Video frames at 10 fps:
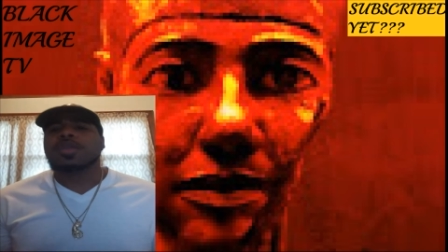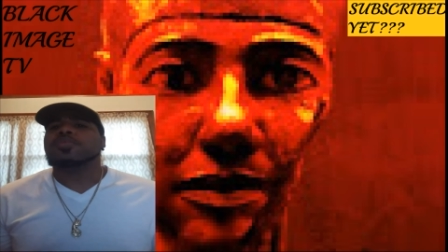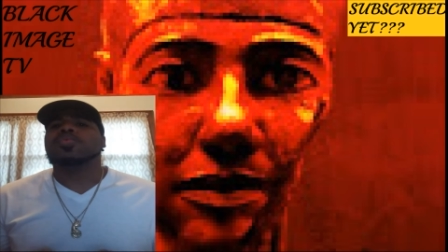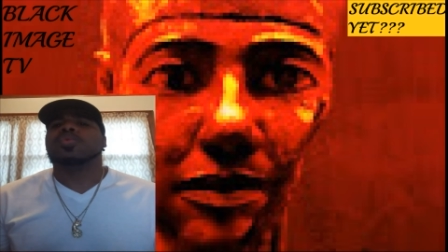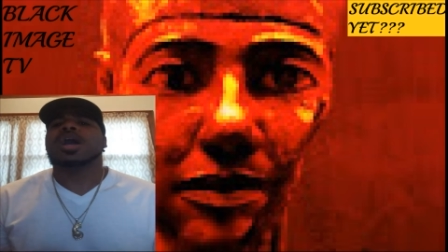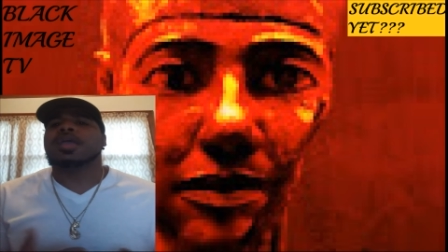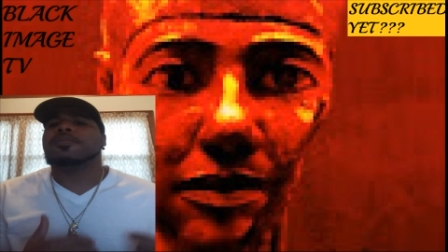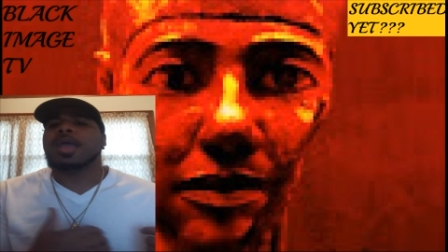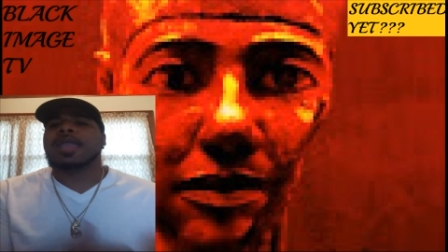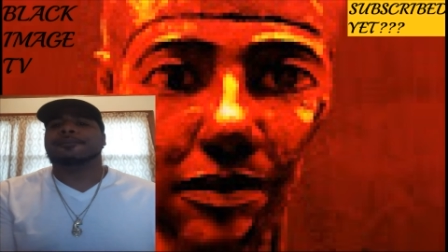What
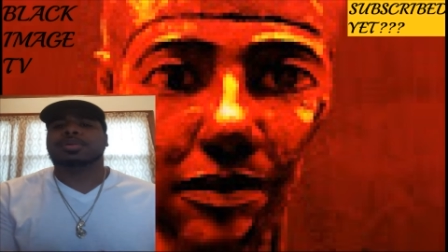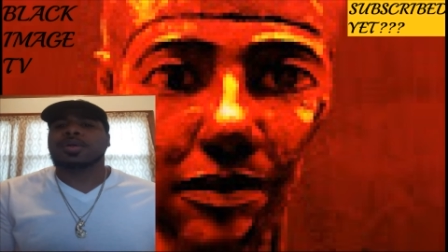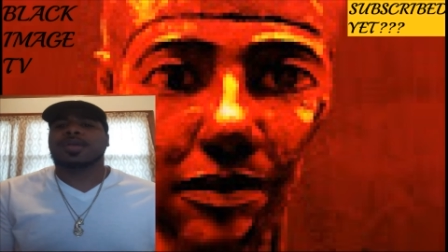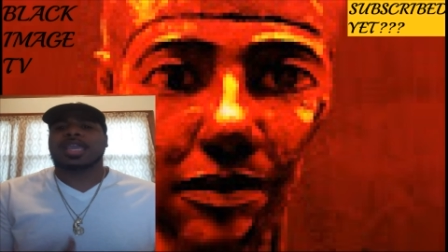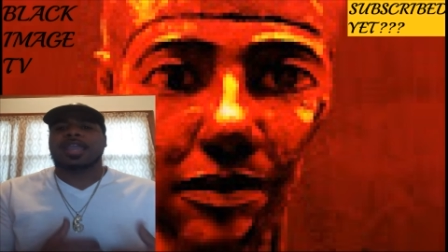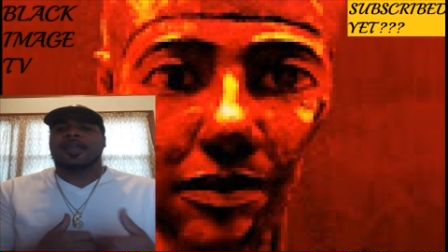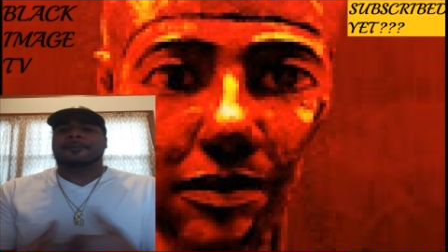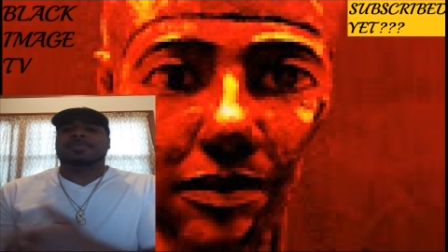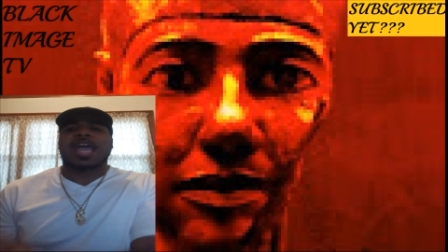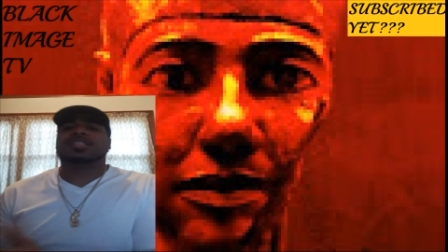employee
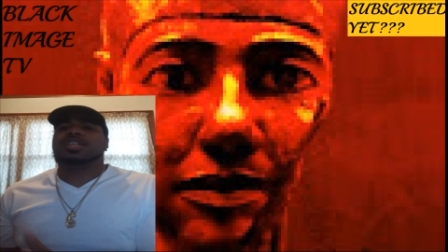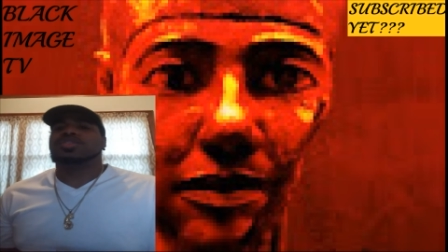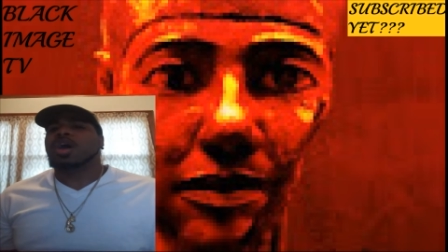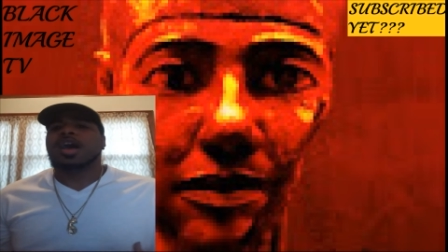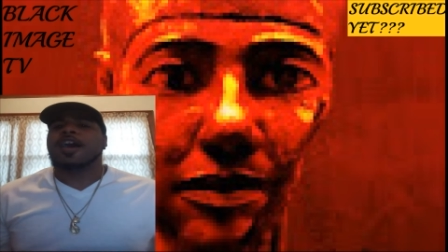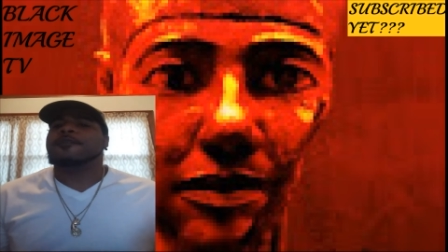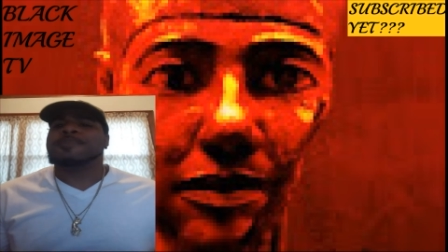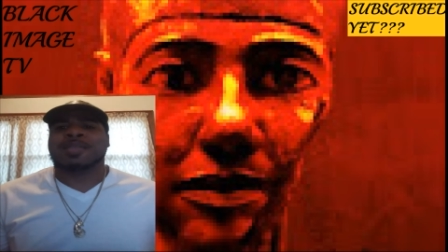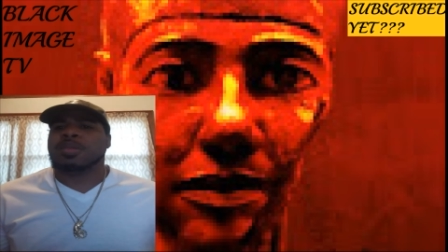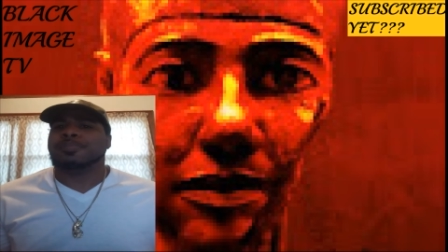hasn't thought of
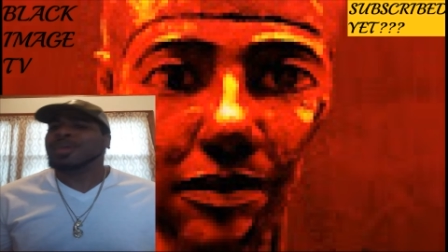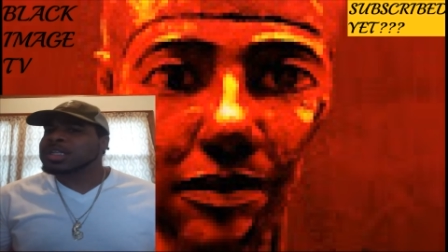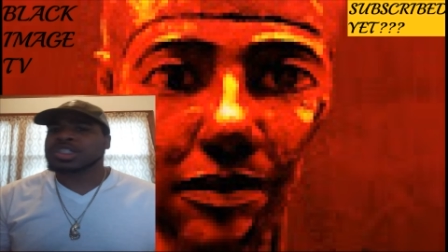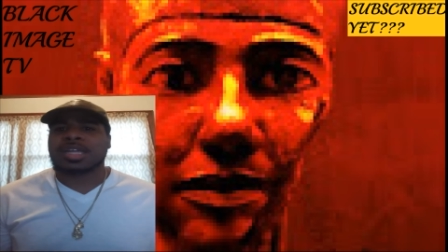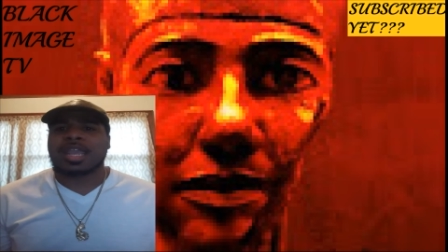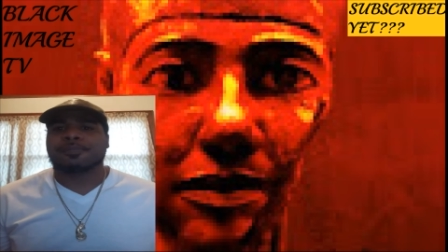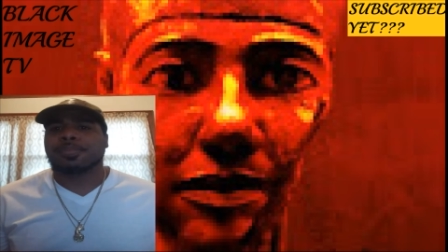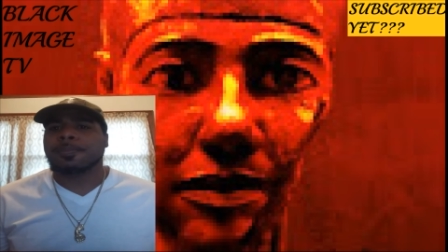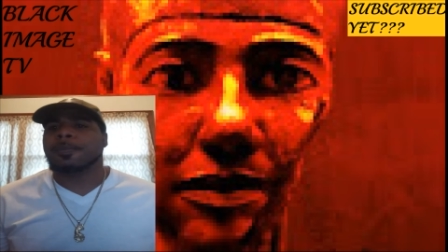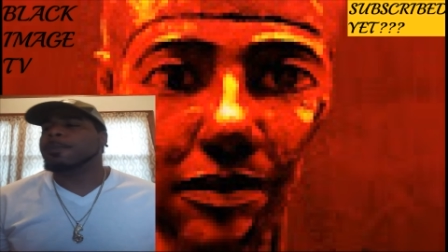maybe punching a
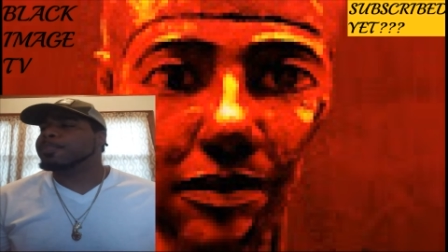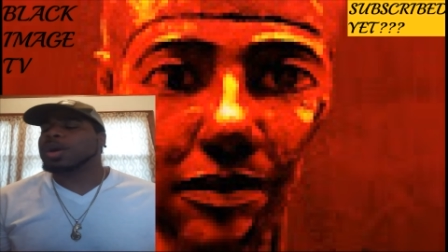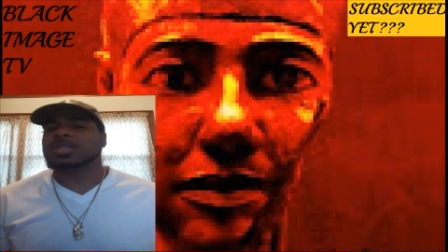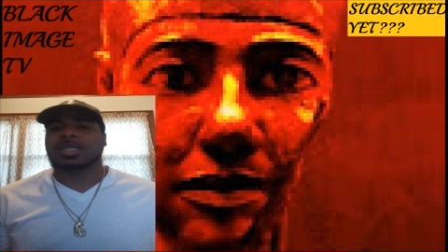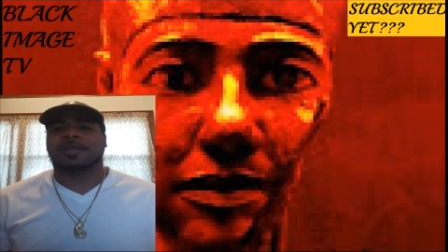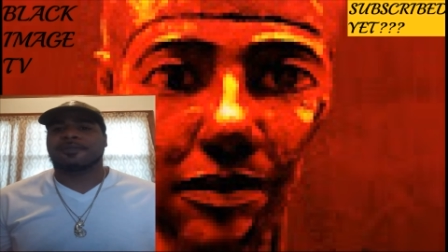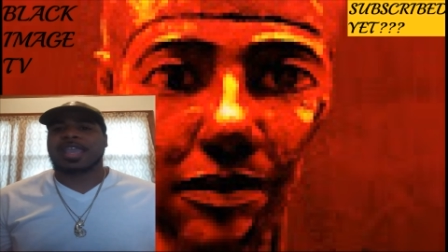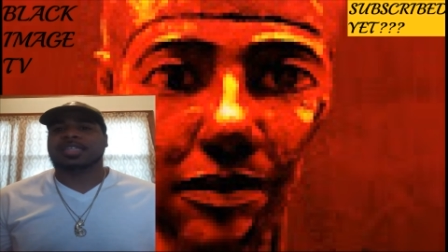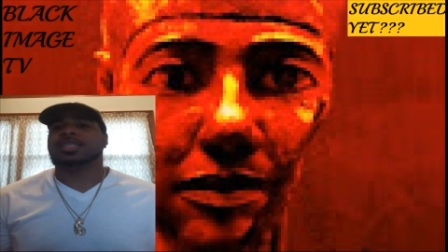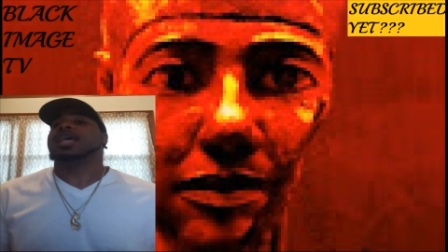boss in the
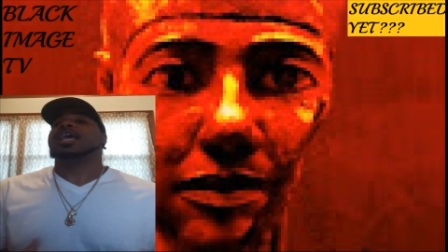face?